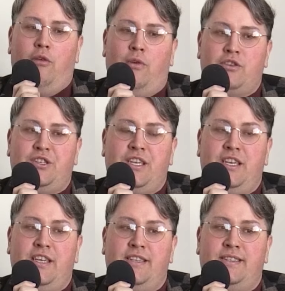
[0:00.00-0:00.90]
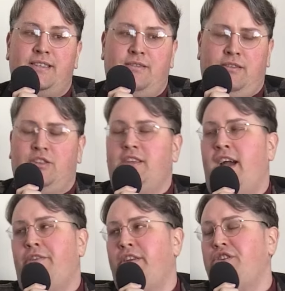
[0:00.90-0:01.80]
Well, she
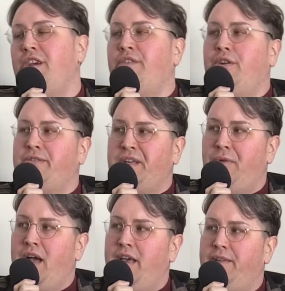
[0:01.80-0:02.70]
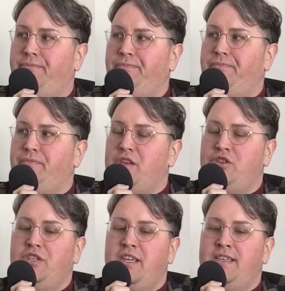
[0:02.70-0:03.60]
I don't think she ever goes quiet.
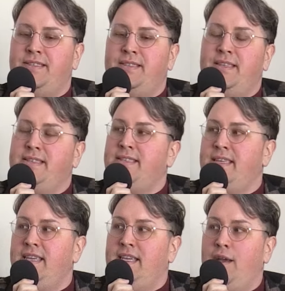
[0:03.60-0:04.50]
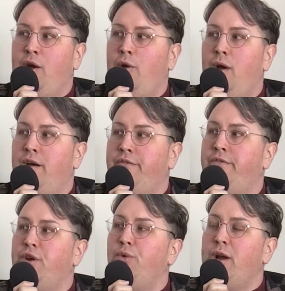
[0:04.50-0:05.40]
She is the CEO
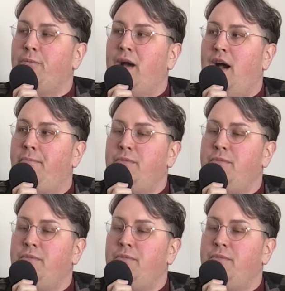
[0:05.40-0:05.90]
of queer pop.